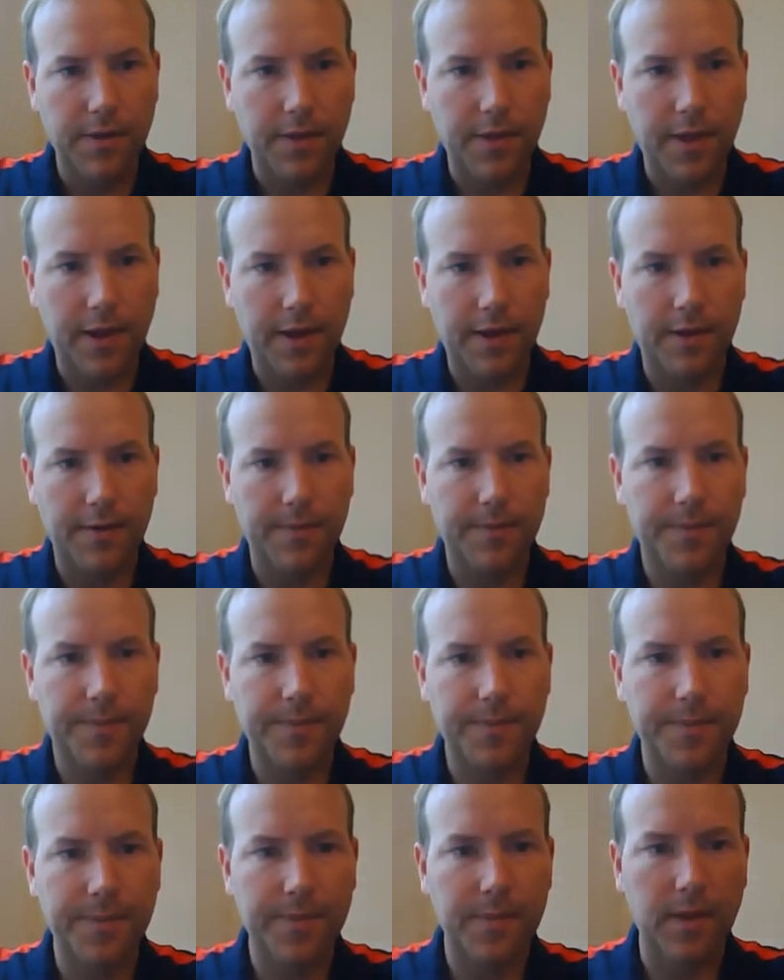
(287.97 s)
that it,
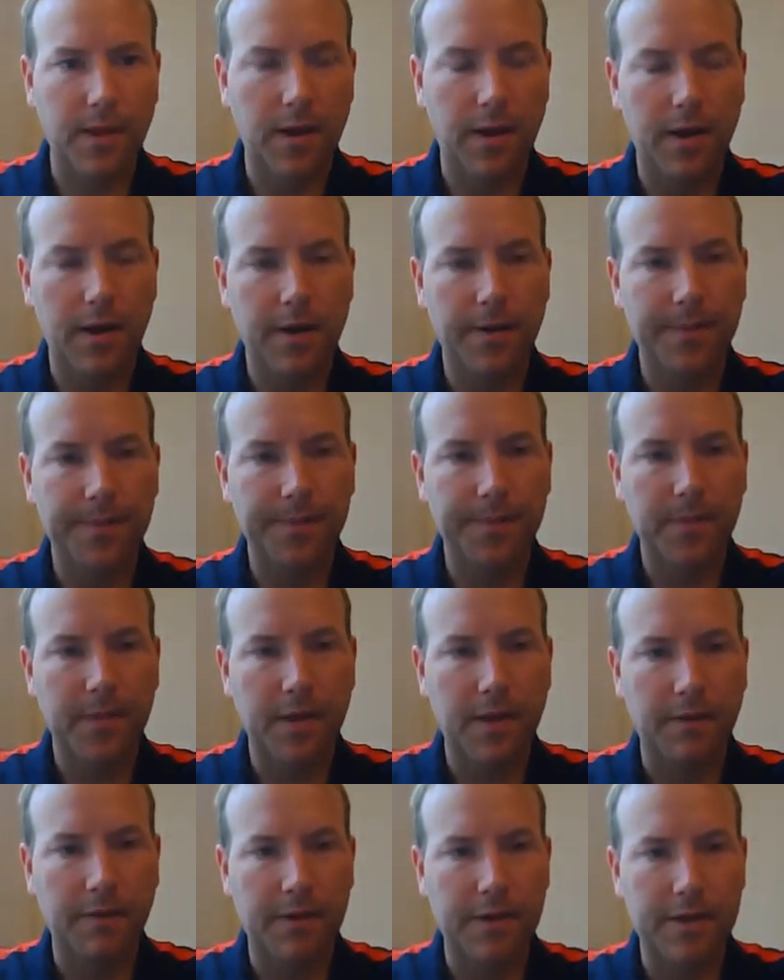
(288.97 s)

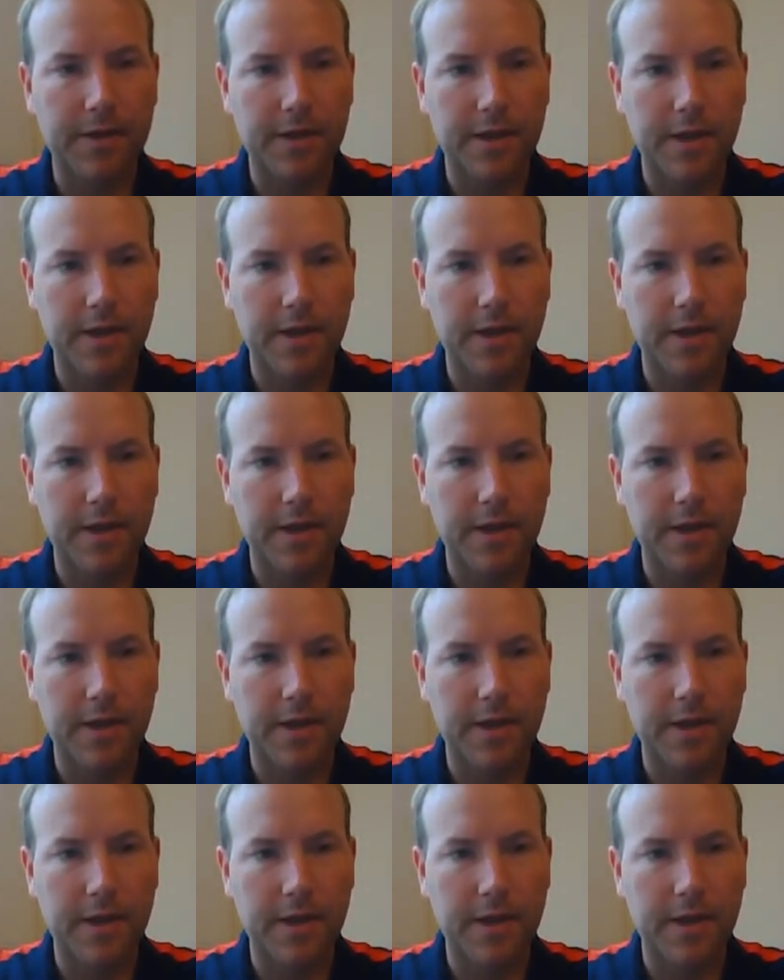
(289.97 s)
if I